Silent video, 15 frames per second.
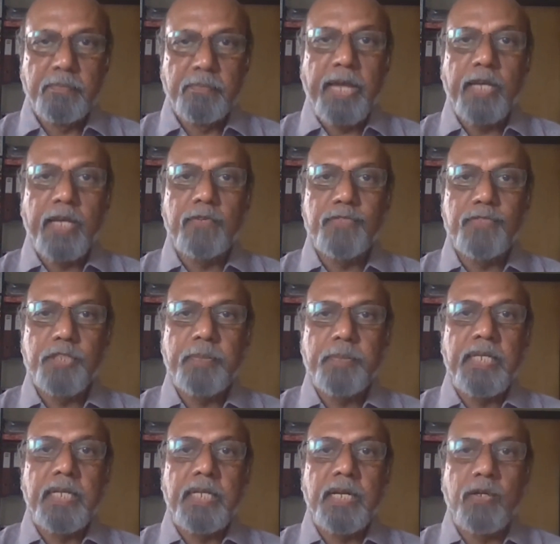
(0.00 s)
Bank of
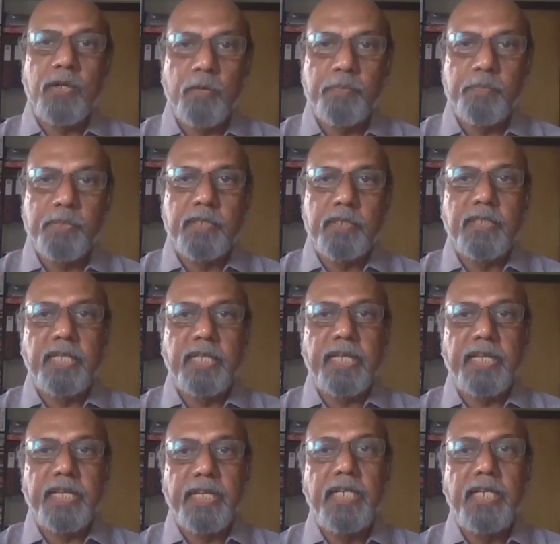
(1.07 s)
Japan adopted the
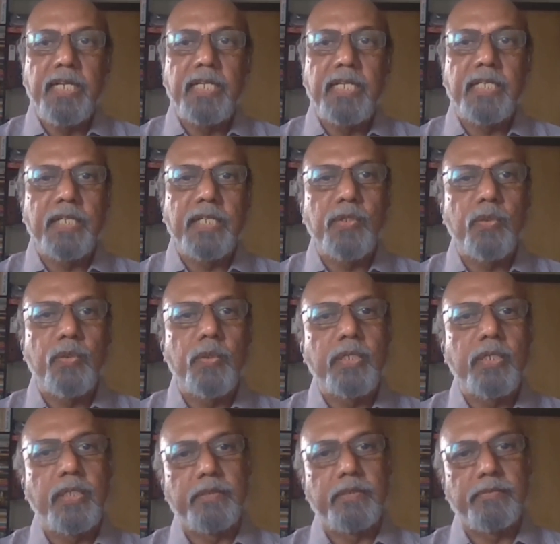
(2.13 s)
yield control
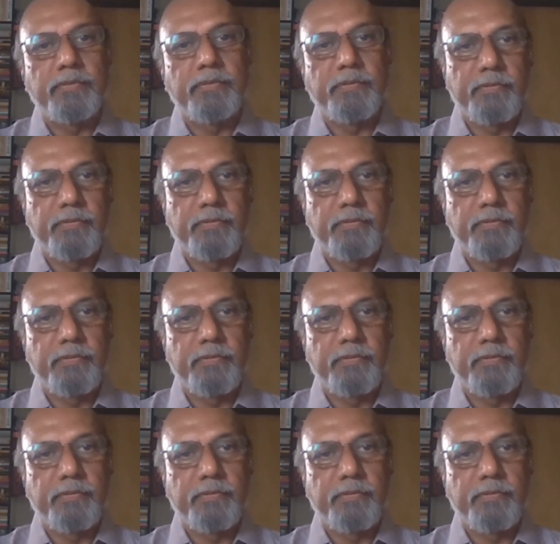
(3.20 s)
curve.